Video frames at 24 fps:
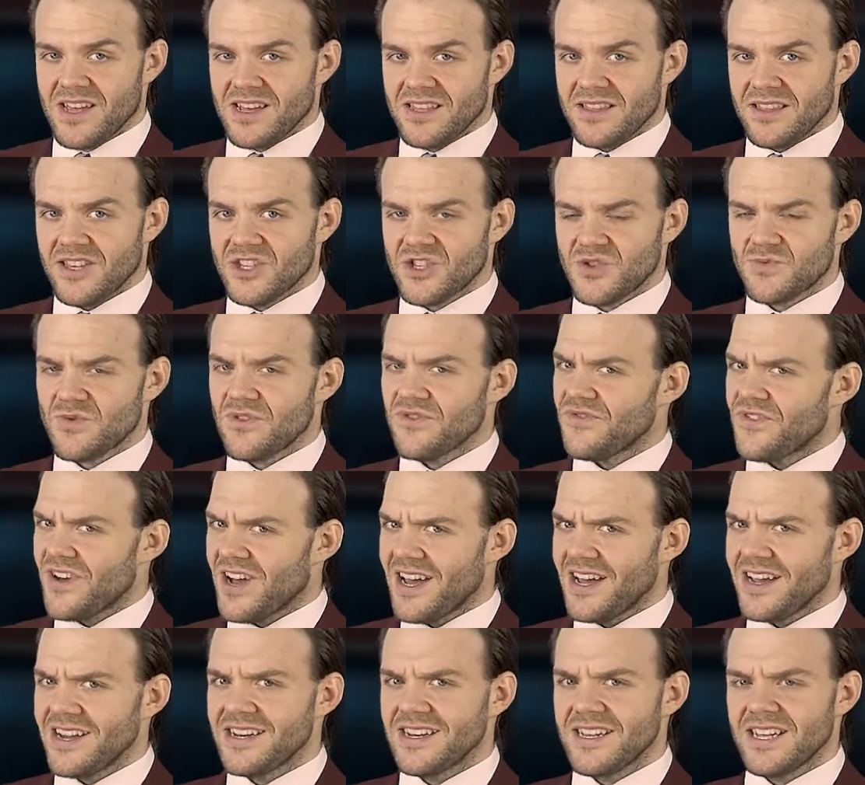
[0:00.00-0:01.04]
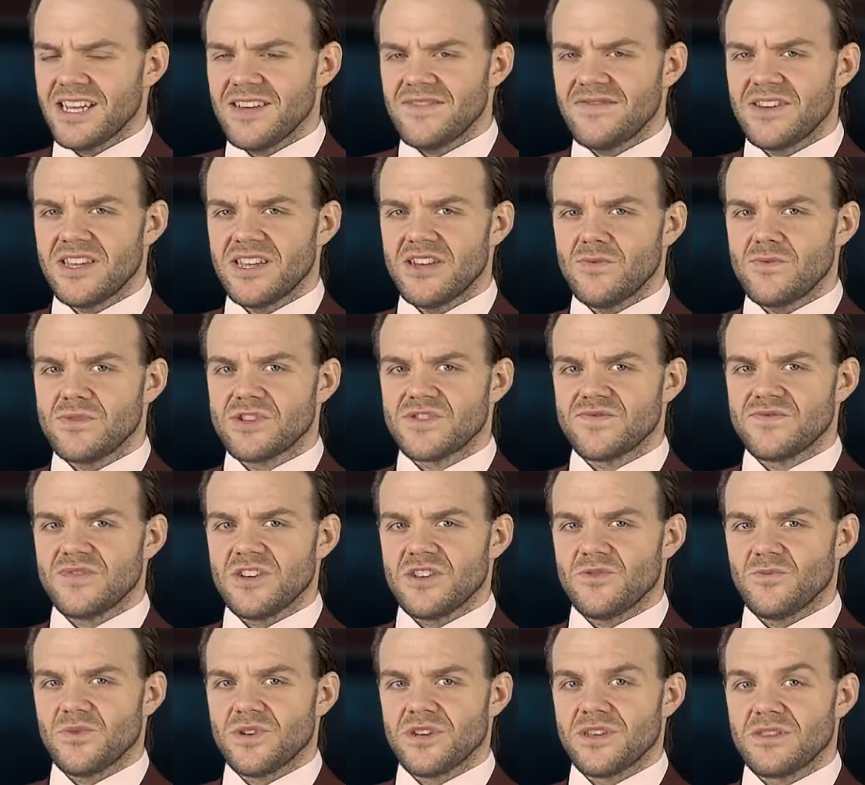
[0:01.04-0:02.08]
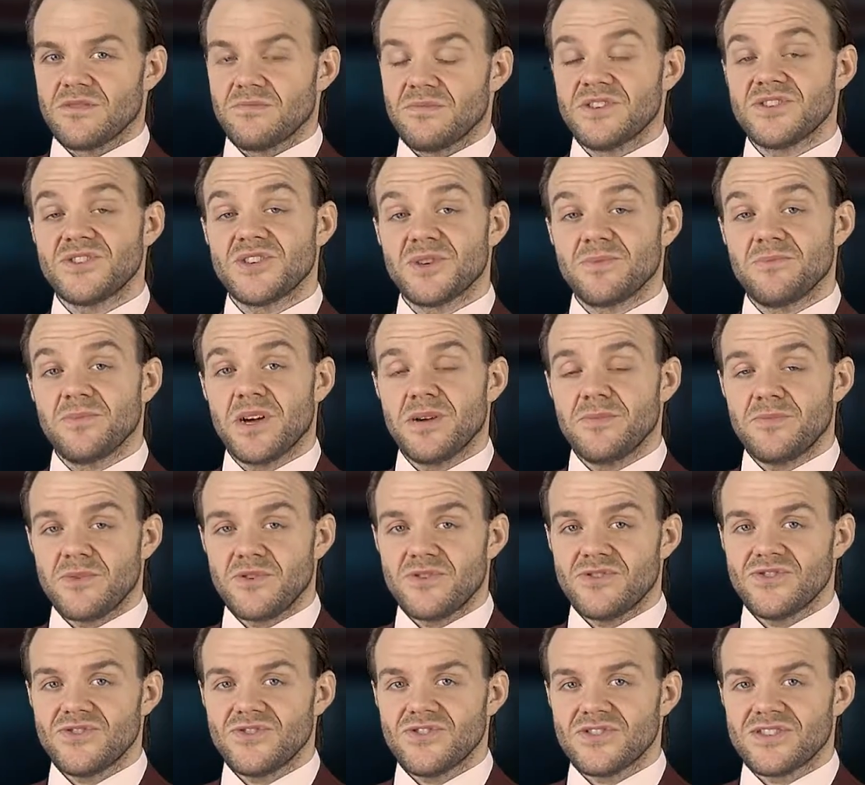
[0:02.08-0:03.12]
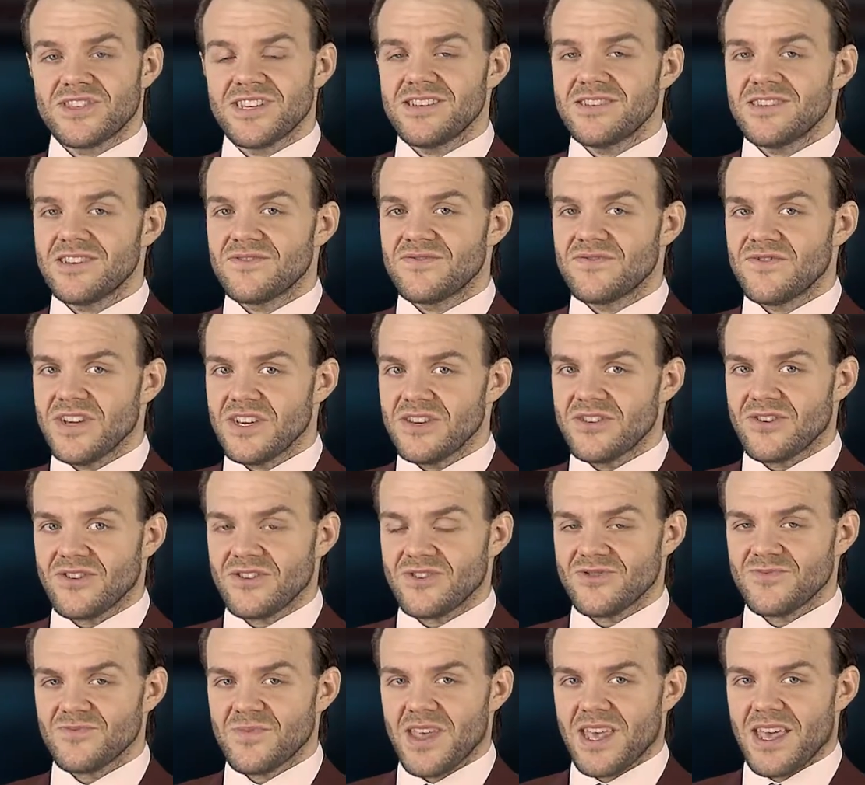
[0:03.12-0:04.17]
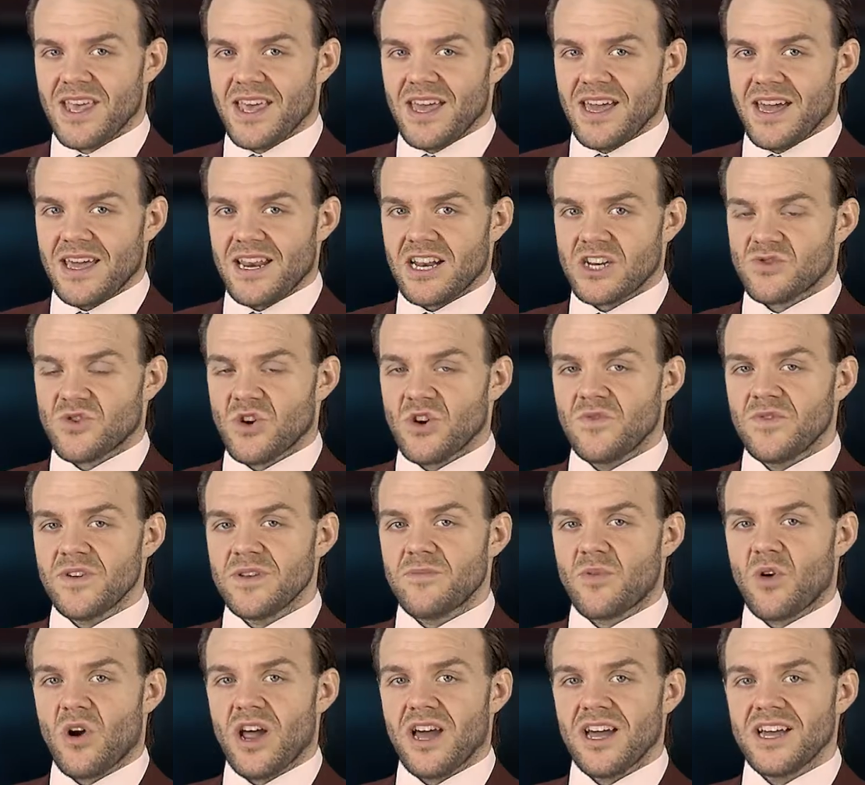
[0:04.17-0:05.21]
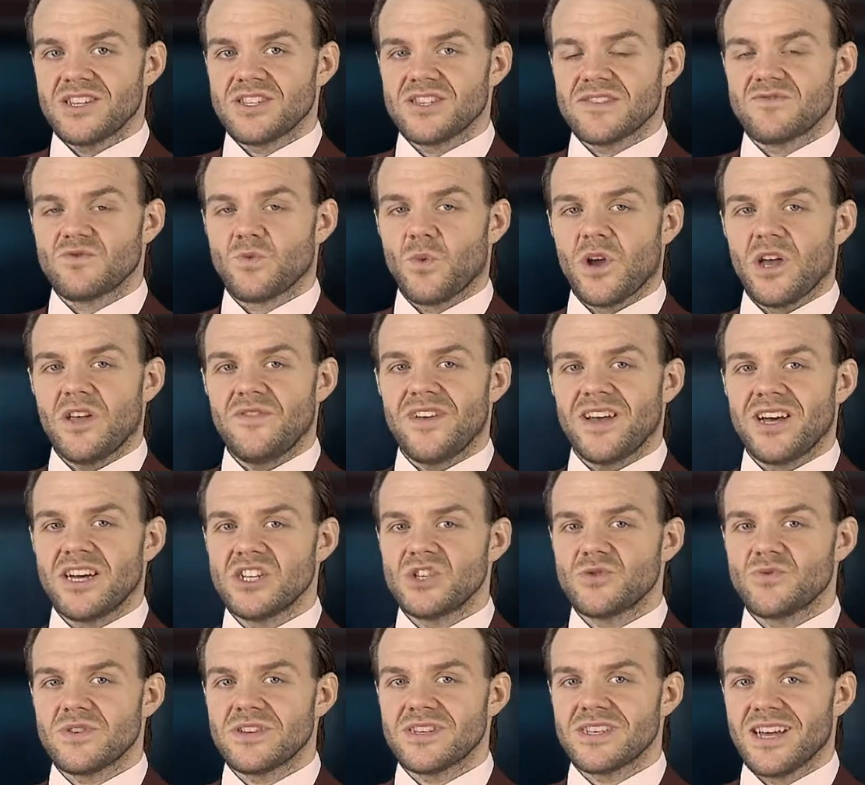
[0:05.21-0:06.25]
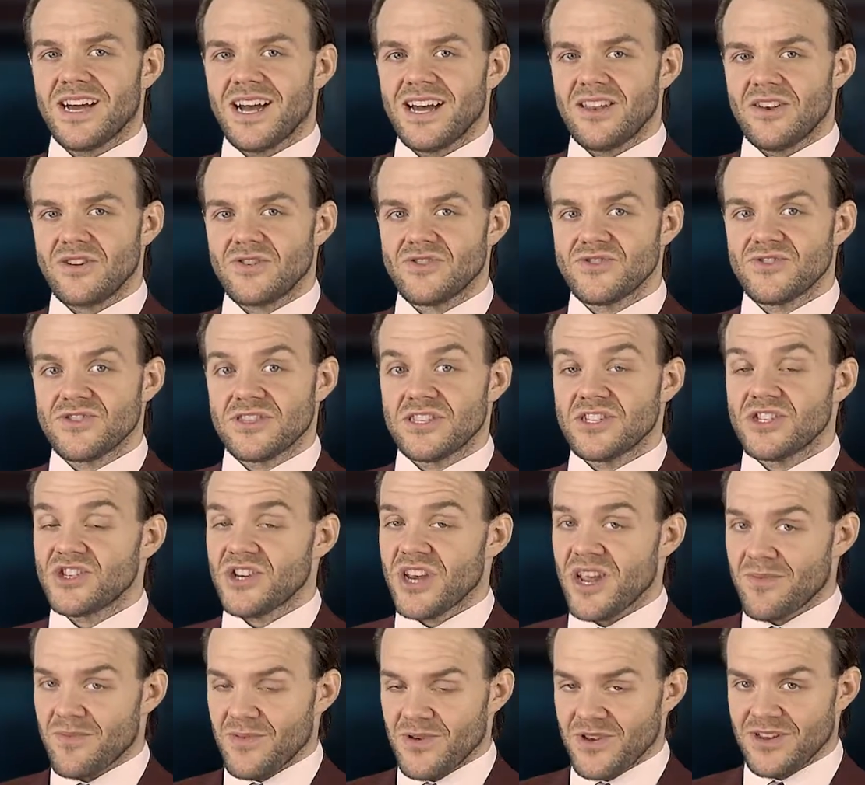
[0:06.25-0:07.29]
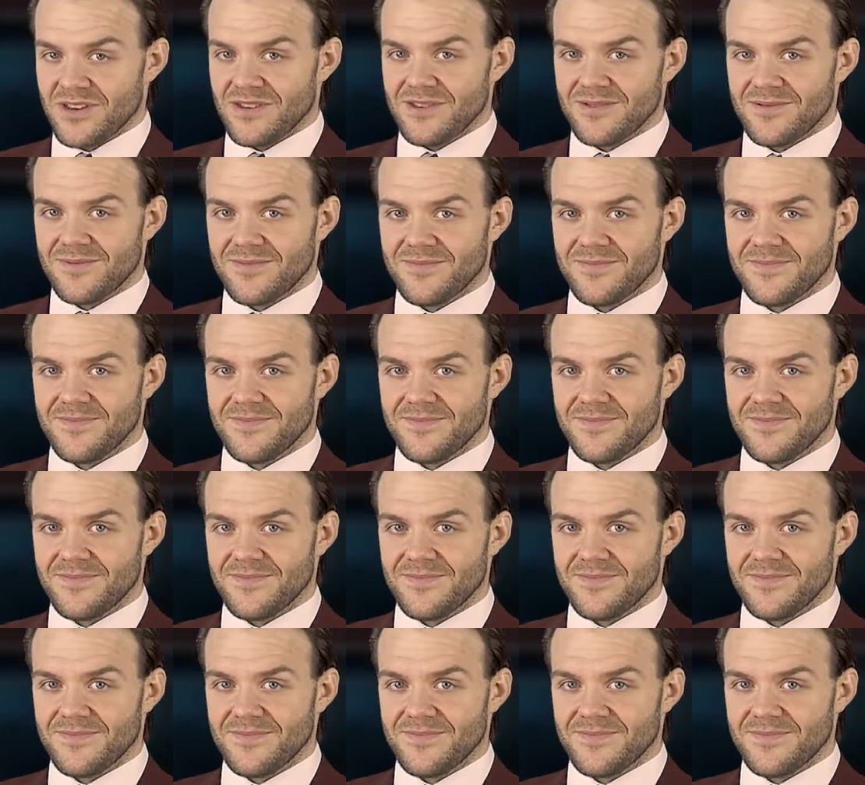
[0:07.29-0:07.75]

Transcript: This refined evening was filled with missing bumpers, dented fenders, and a trophy prize of $1,200 to the champion.